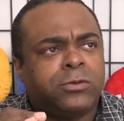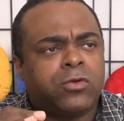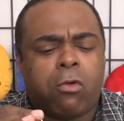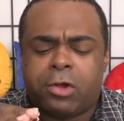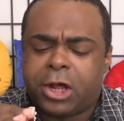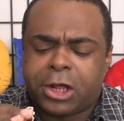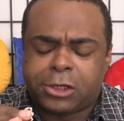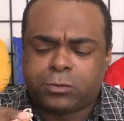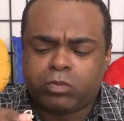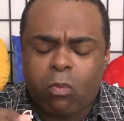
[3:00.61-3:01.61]
Oh
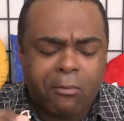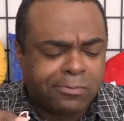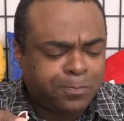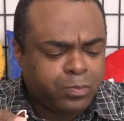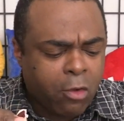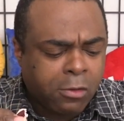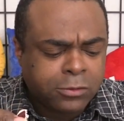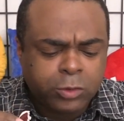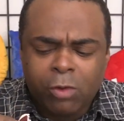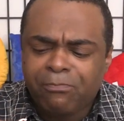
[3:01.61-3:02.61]
God,
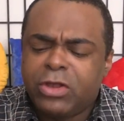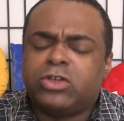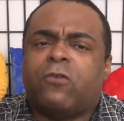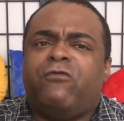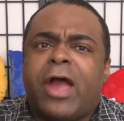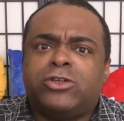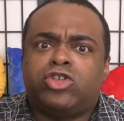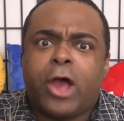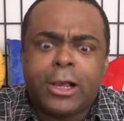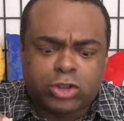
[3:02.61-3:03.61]
these are
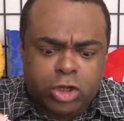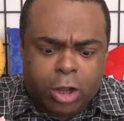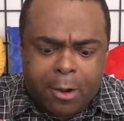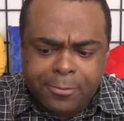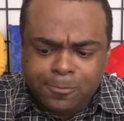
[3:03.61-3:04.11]
fantastic.